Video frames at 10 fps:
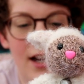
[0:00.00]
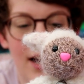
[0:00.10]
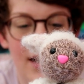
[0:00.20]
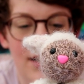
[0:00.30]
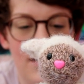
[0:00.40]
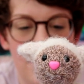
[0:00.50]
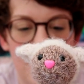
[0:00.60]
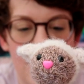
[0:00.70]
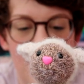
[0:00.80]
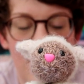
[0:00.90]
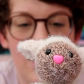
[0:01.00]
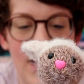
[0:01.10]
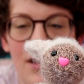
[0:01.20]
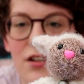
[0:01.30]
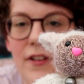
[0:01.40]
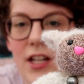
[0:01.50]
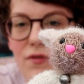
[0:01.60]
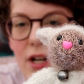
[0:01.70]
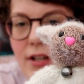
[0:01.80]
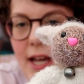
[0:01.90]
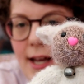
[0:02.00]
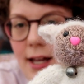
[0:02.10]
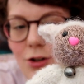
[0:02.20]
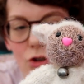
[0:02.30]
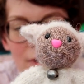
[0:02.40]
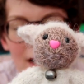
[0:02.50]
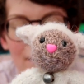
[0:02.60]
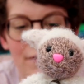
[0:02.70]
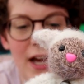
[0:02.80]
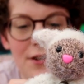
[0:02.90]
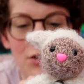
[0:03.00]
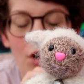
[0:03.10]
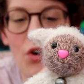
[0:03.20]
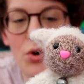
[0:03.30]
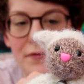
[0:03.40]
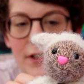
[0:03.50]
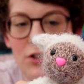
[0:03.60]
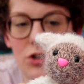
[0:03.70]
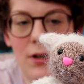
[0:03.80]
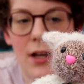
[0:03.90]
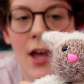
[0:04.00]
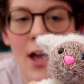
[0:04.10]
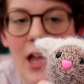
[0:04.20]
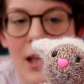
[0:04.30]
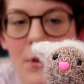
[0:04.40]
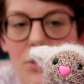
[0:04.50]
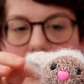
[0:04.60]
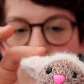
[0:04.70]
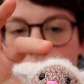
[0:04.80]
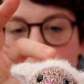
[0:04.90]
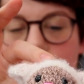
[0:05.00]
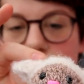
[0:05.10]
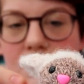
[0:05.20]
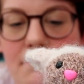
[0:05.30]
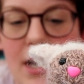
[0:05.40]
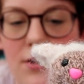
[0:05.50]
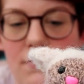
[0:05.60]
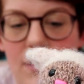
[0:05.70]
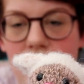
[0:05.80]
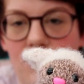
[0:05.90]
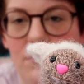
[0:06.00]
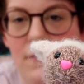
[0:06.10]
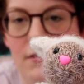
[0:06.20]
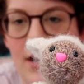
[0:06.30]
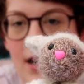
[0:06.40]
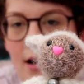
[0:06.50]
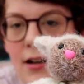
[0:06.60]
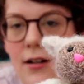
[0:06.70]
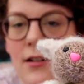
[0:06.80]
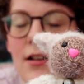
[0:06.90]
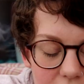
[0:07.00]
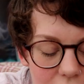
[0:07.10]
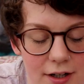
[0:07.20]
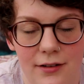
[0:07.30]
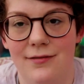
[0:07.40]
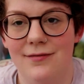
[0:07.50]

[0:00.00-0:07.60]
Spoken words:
And it kind of is very heirloomy. It has an old feel to it because I stuffed it massively. So it's very hard. Oh yeah.